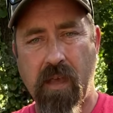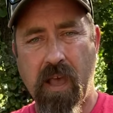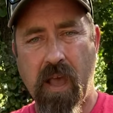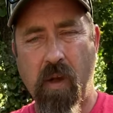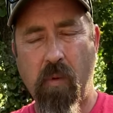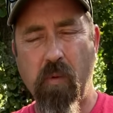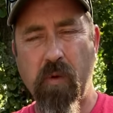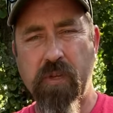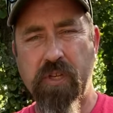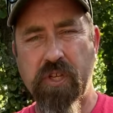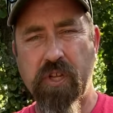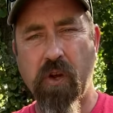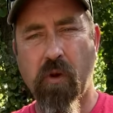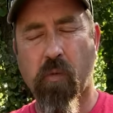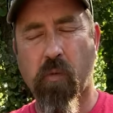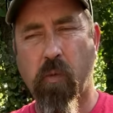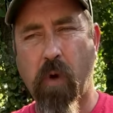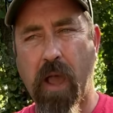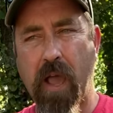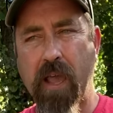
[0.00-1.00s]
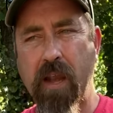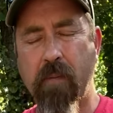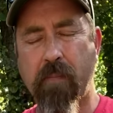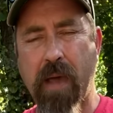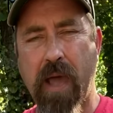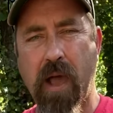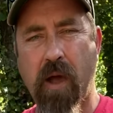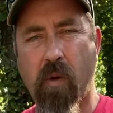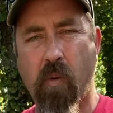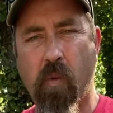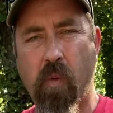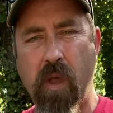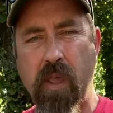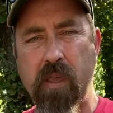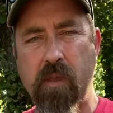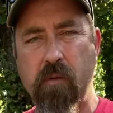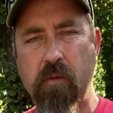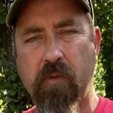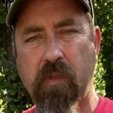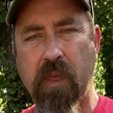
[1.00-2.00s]
I want you to write about what
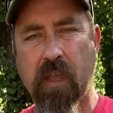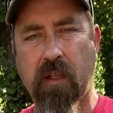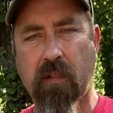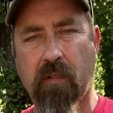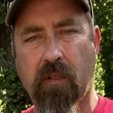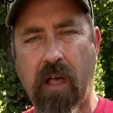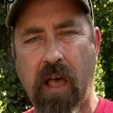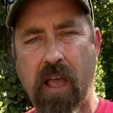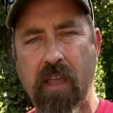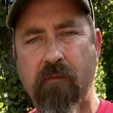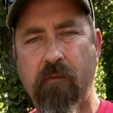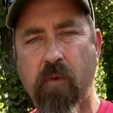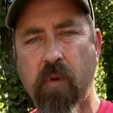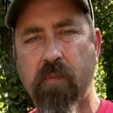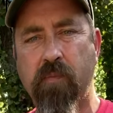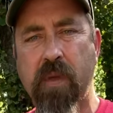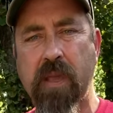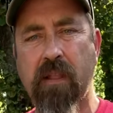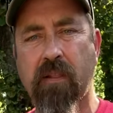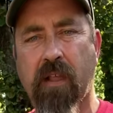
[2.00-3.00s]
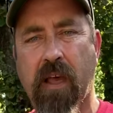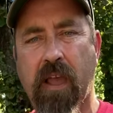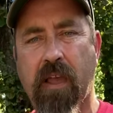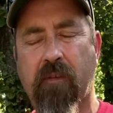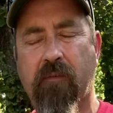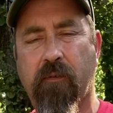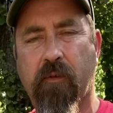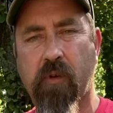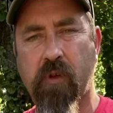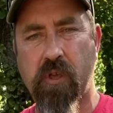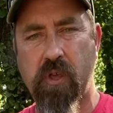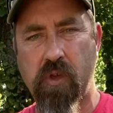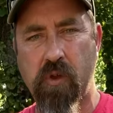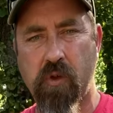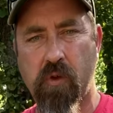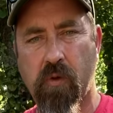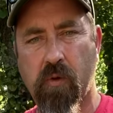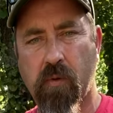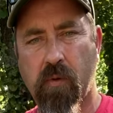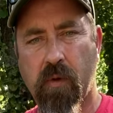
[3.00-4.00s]
you think life would be like for
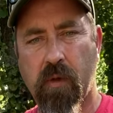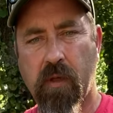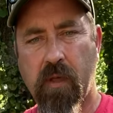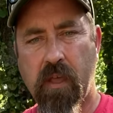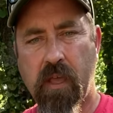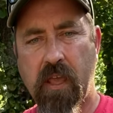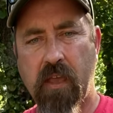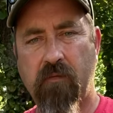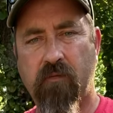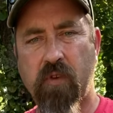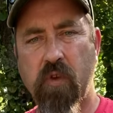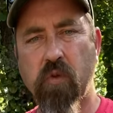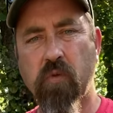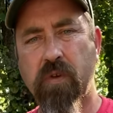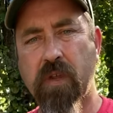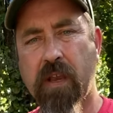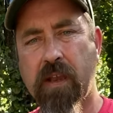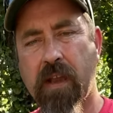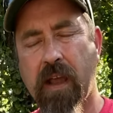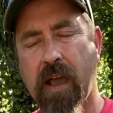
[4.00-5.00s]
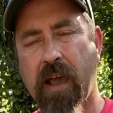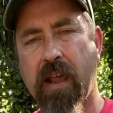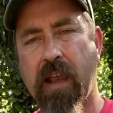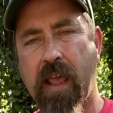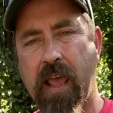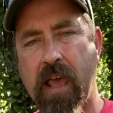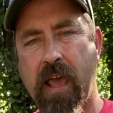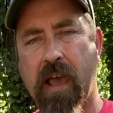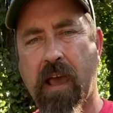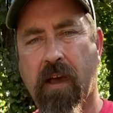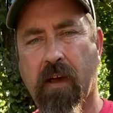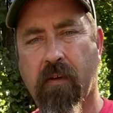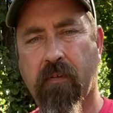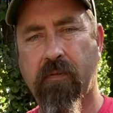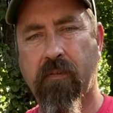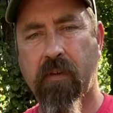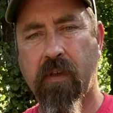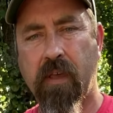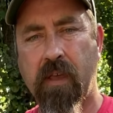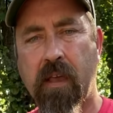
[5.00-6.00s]
you if you did not have
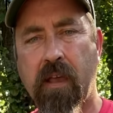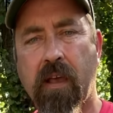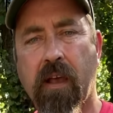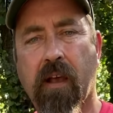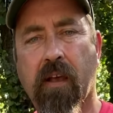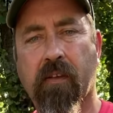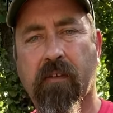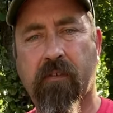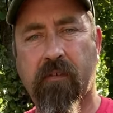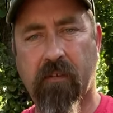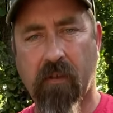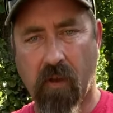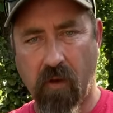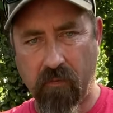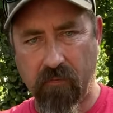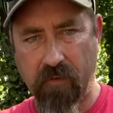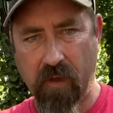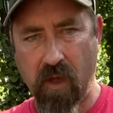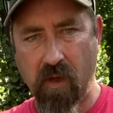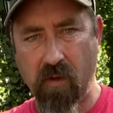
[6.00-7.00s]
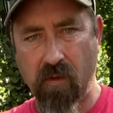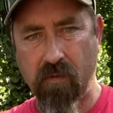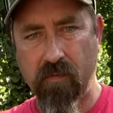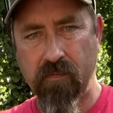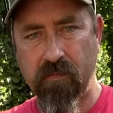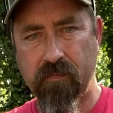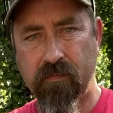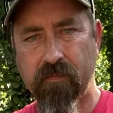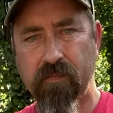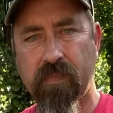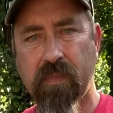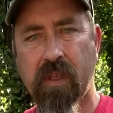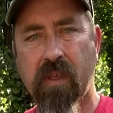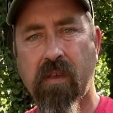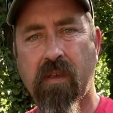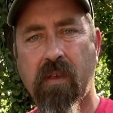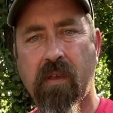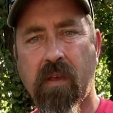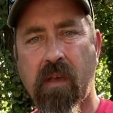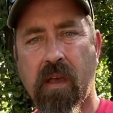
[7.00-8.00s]
a cell phone,
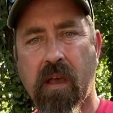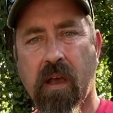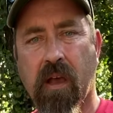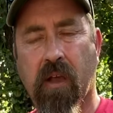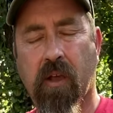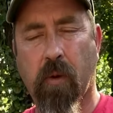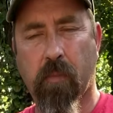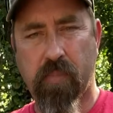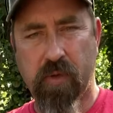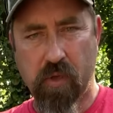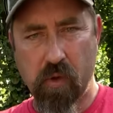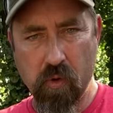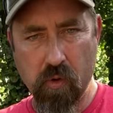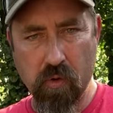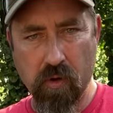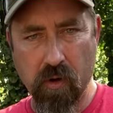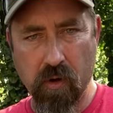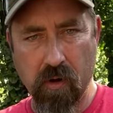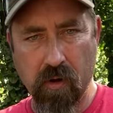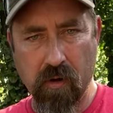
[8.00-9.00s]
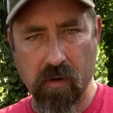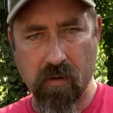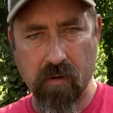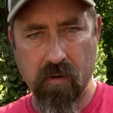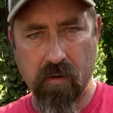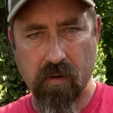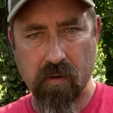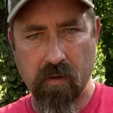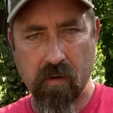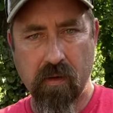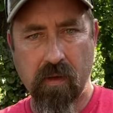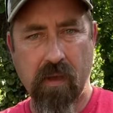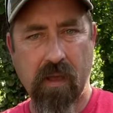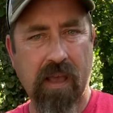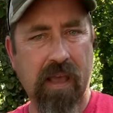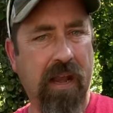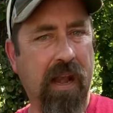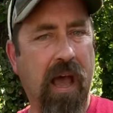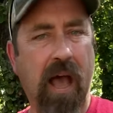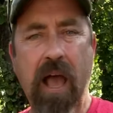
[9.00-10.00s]
a computer,
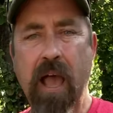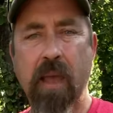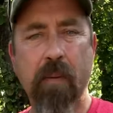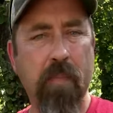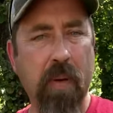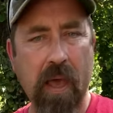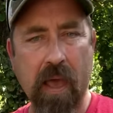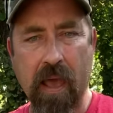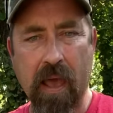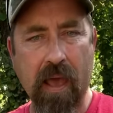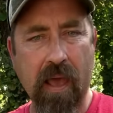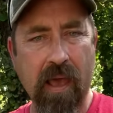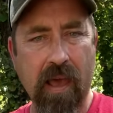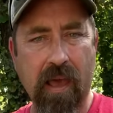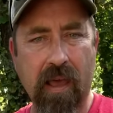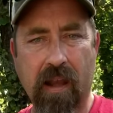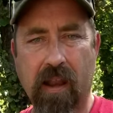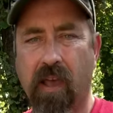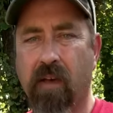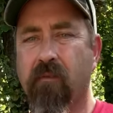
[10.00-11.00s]
an iPad,